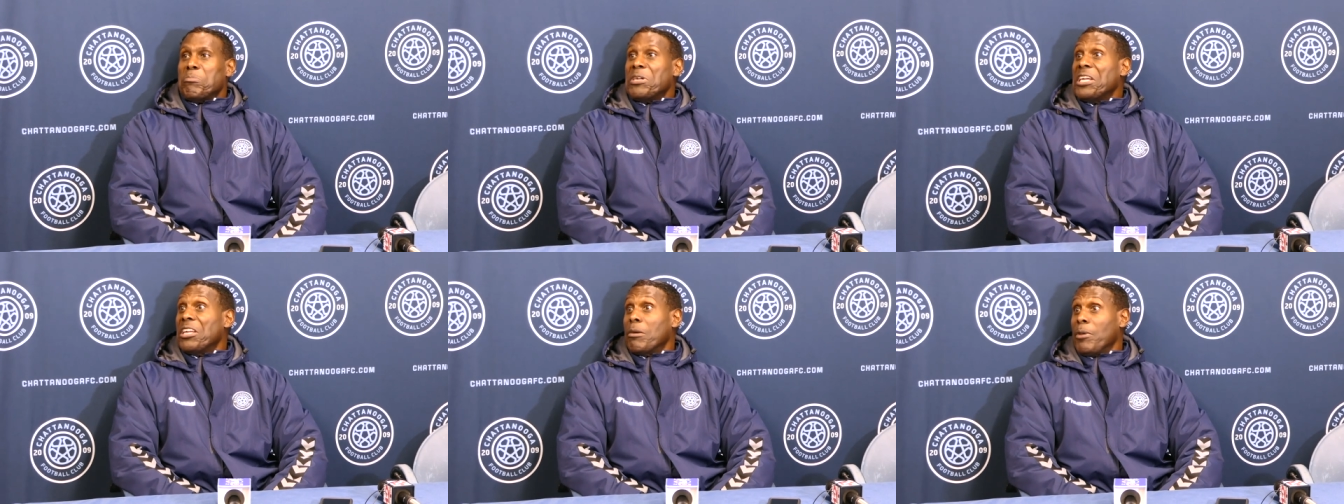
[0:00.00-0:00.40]

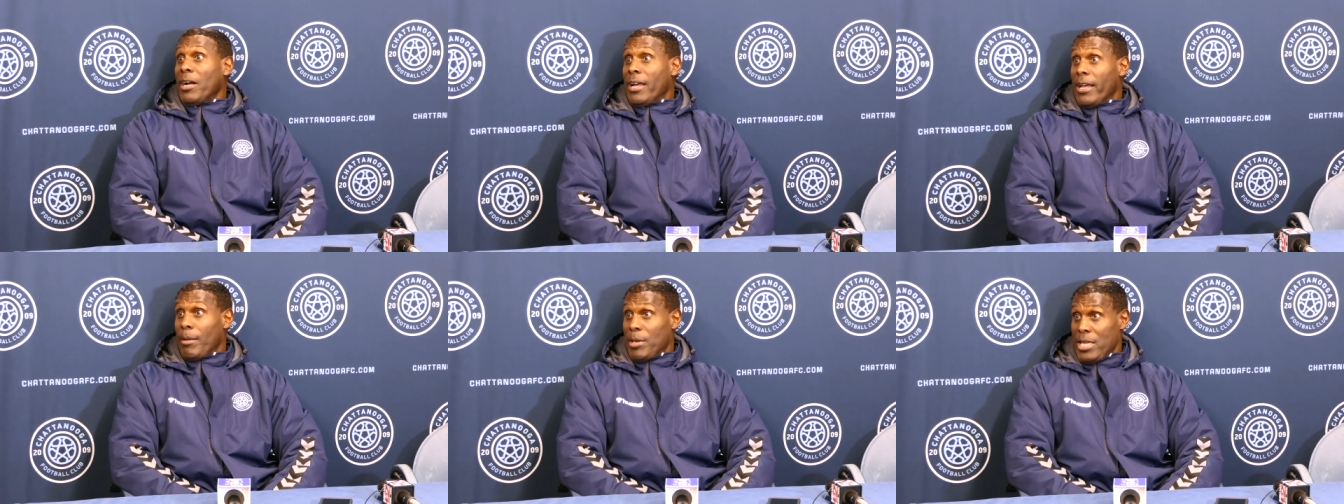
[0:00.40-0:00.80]
Inter
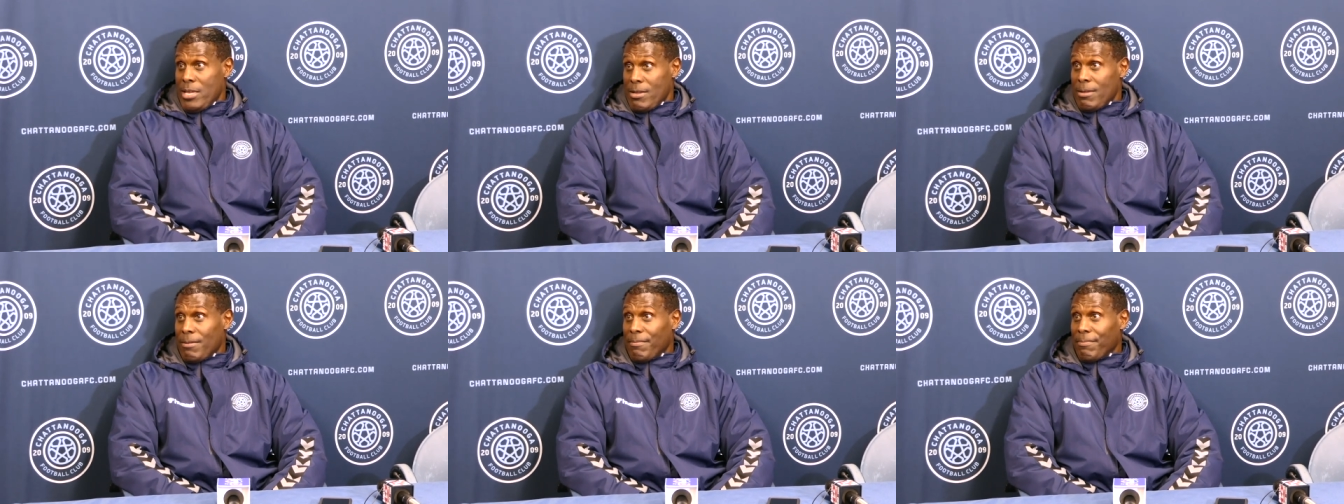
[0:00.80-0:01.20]
Miami,
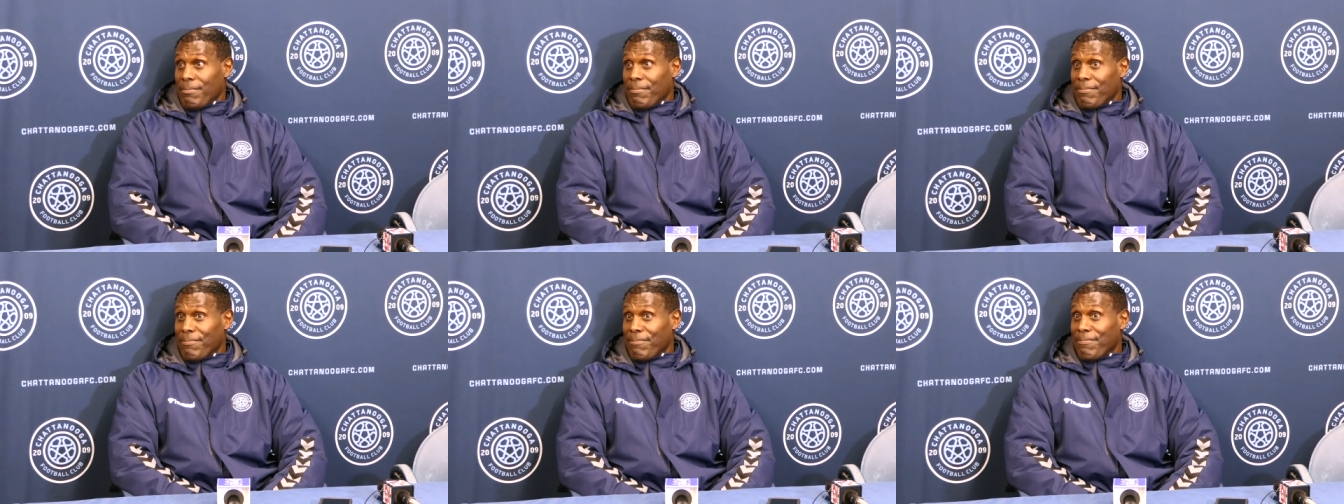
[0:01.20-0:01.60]

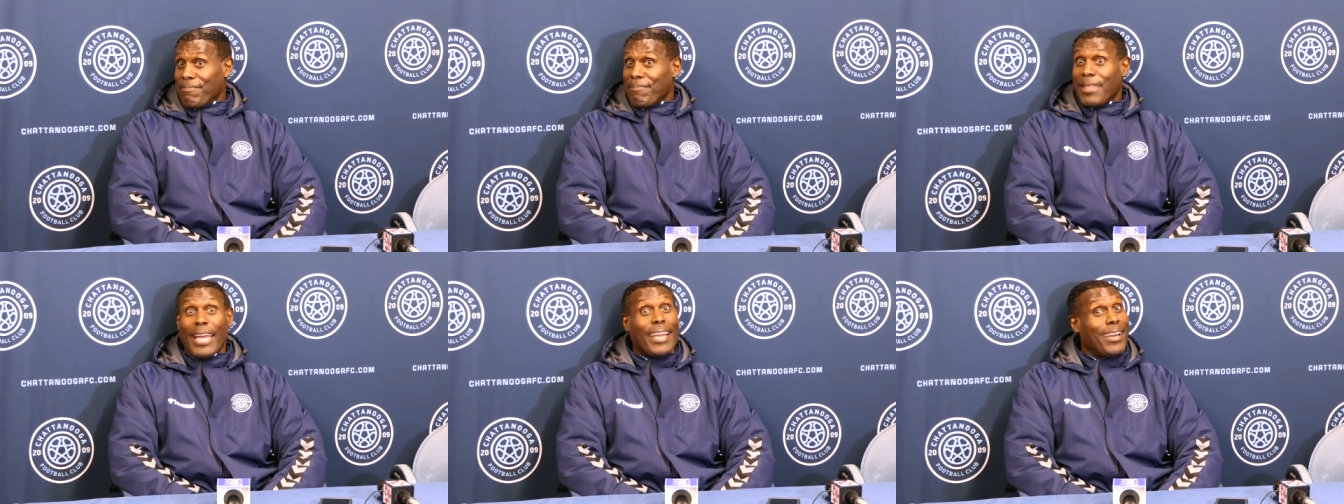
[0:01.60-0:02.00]

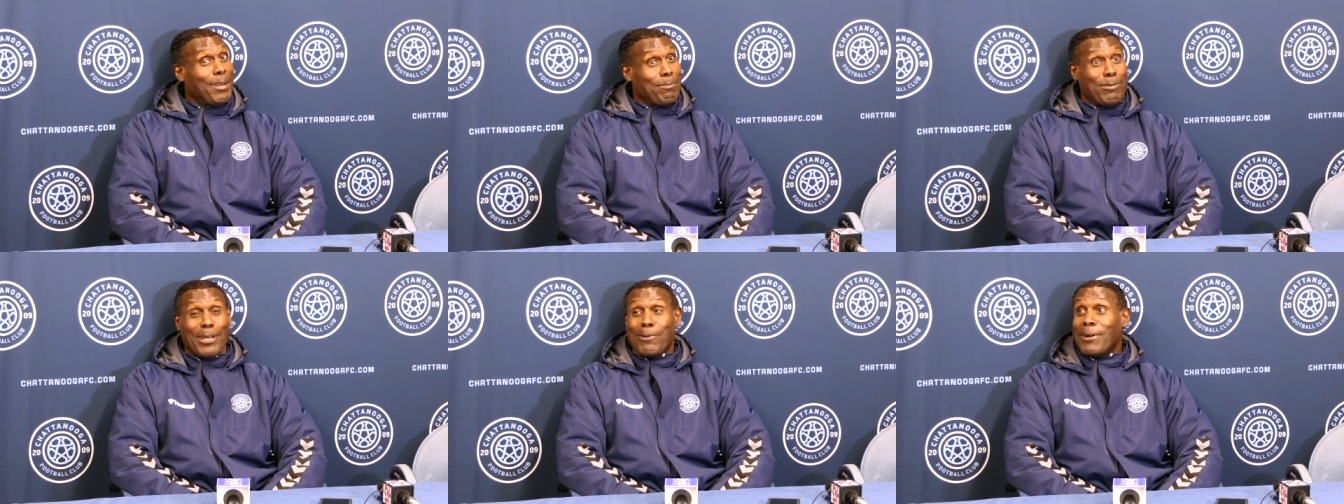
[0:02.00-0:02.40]
they're going
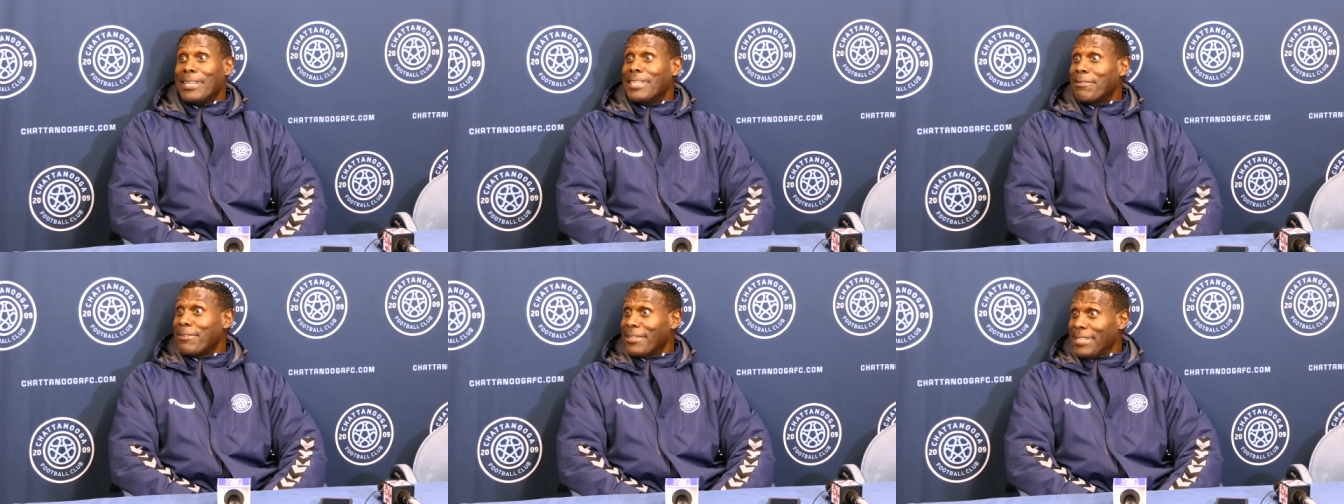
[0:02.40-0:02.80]
to play way
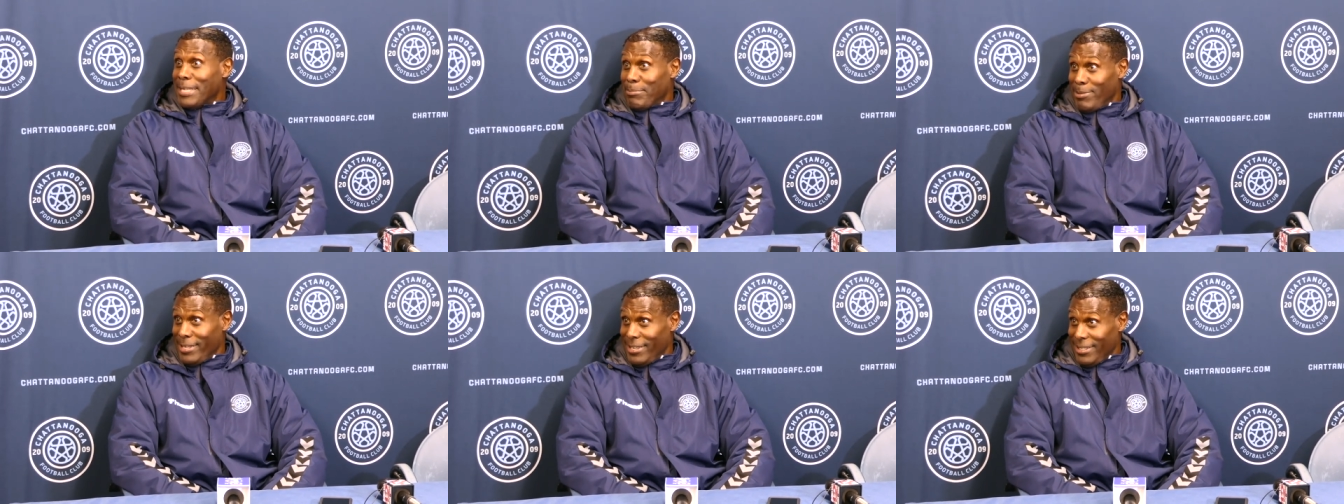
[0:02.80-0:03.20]
different than they
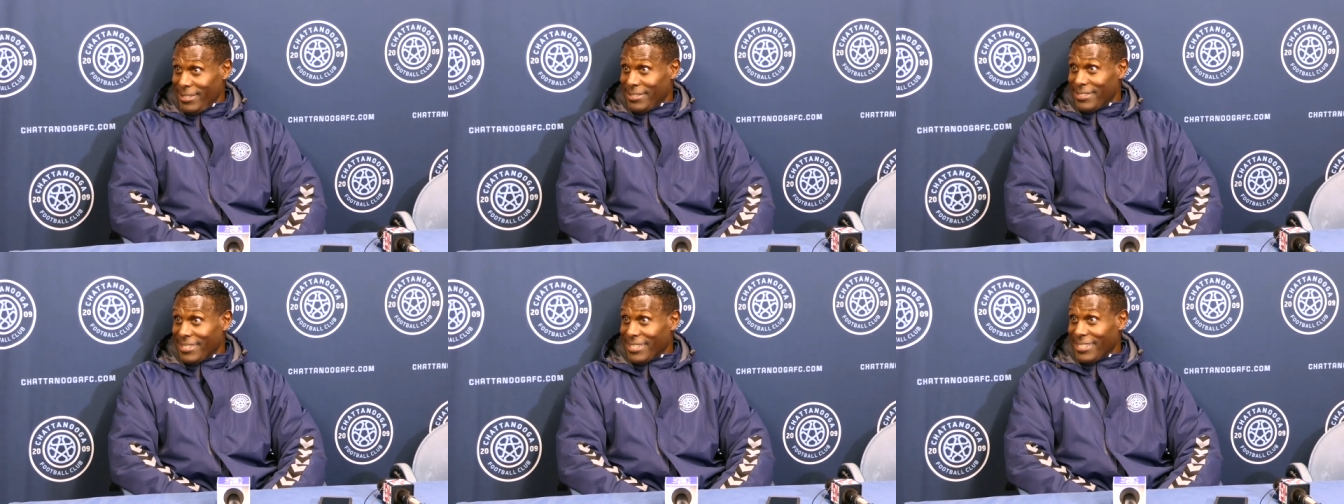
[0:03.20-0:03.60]
played
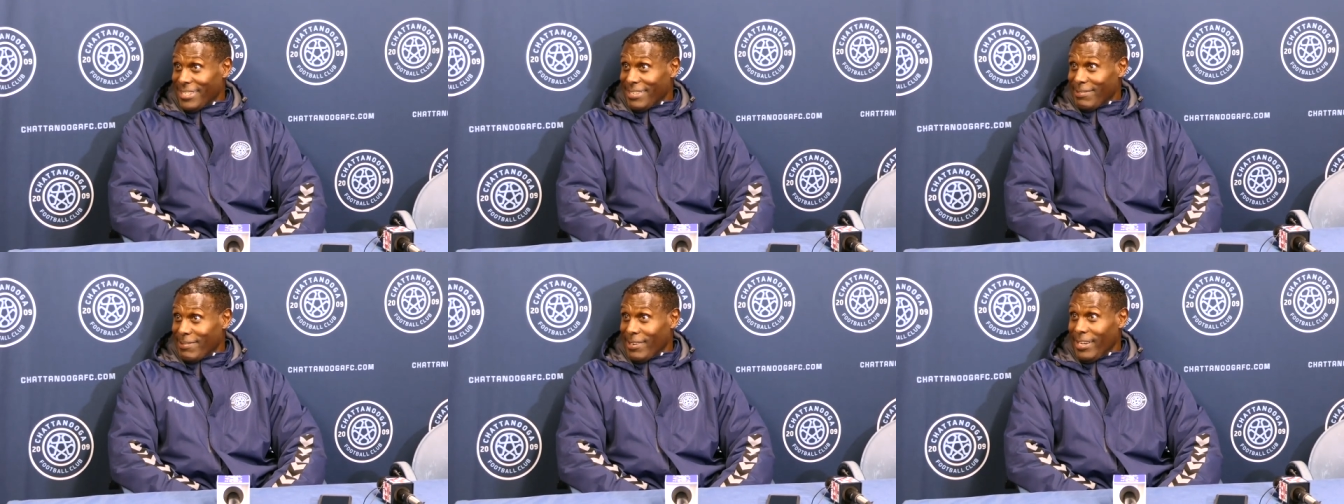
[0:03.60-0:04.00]
us,
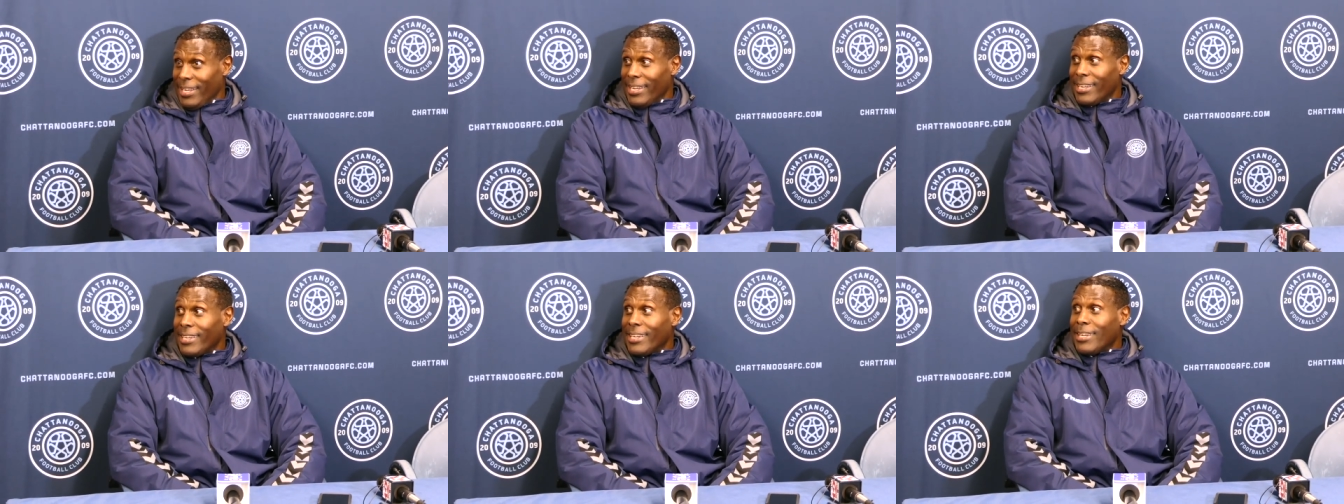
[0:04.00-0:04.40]

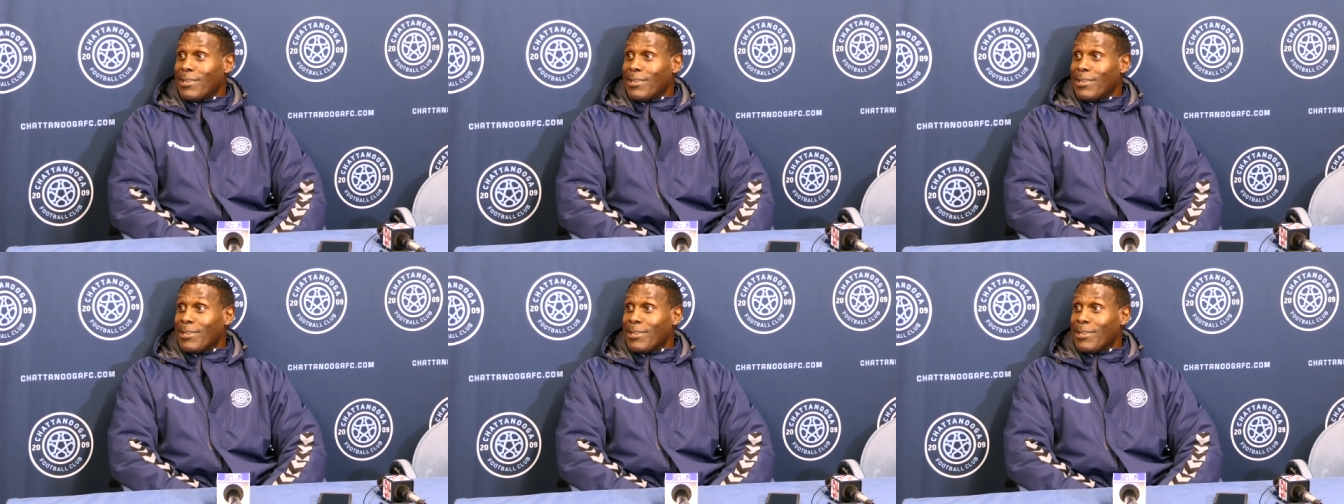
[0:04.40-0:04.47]
right?